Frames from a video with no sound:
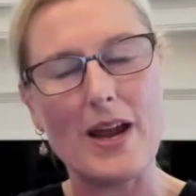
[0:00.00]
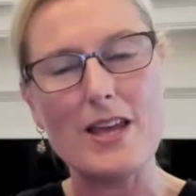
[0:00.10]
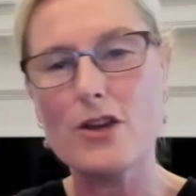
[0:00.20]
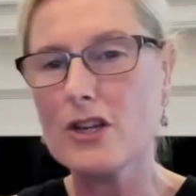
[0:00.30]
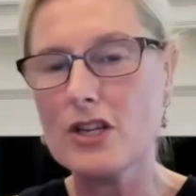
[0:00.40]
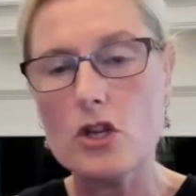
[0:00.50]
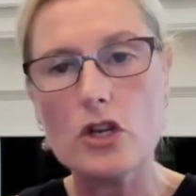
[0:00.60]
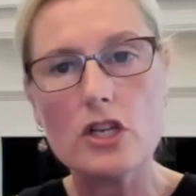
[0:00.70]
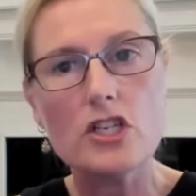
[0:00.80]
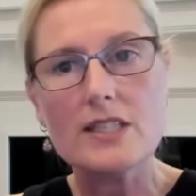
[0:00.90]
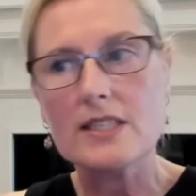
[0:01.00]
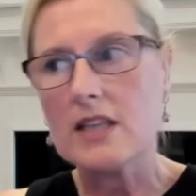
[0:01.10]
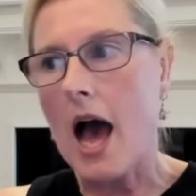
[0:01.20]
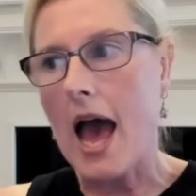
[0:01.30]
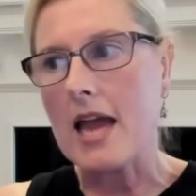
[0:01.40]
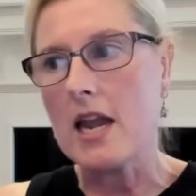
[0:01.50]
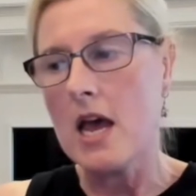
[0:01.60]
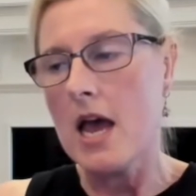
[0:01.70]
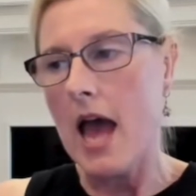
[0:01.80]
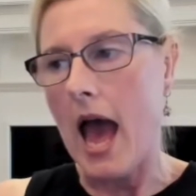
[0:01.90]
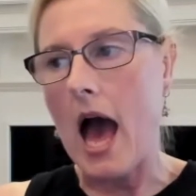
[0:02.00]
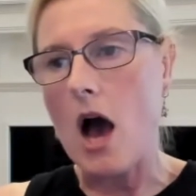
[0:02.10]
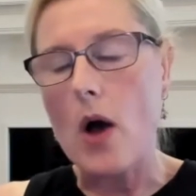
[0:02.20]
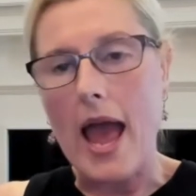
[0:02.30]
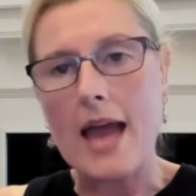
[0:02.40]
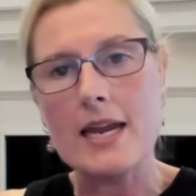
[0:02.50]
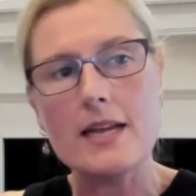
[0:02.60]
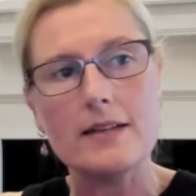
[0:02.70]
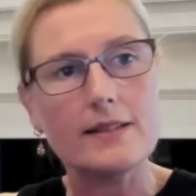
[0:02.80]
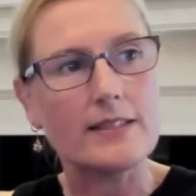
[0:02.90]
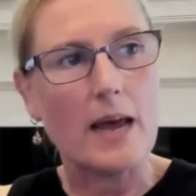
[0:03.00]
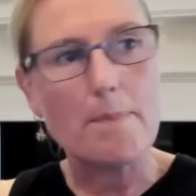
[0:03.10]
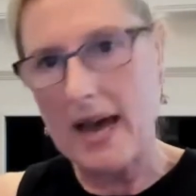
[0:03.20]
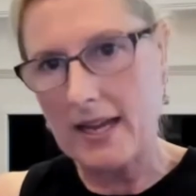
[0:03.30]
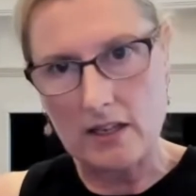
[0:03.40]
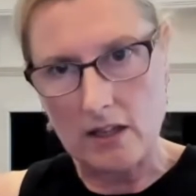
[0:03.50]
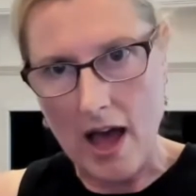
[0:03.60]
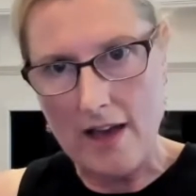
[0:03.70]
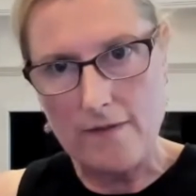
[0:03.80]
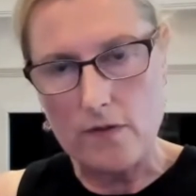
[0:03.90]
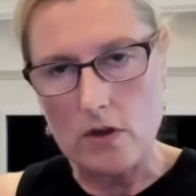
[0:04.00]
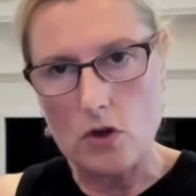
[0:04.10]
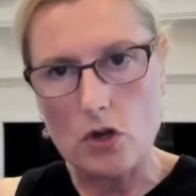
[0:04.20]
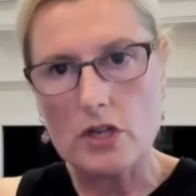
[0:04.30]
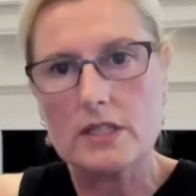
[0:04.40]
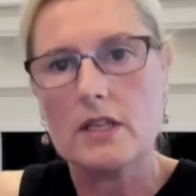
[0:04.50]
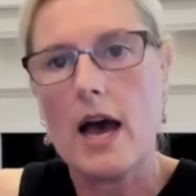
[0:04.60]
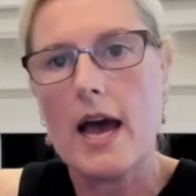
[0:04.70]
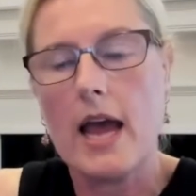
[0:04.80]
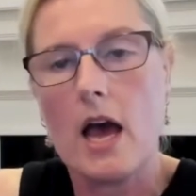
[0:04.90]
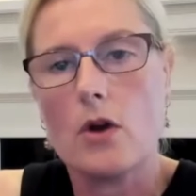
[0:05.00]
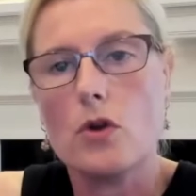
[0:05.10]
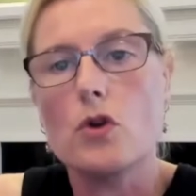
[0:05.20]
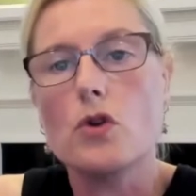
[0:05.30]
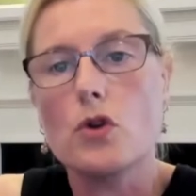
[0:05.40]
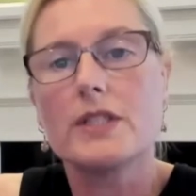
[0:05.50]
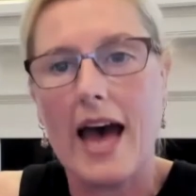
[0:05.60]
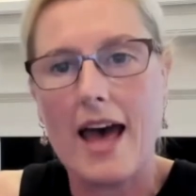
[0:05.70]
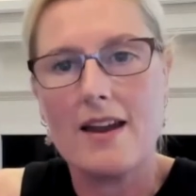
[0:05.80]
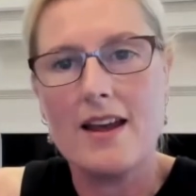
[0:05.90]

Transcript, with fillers: You can you can decide how any step back in life, you can decide how you use that.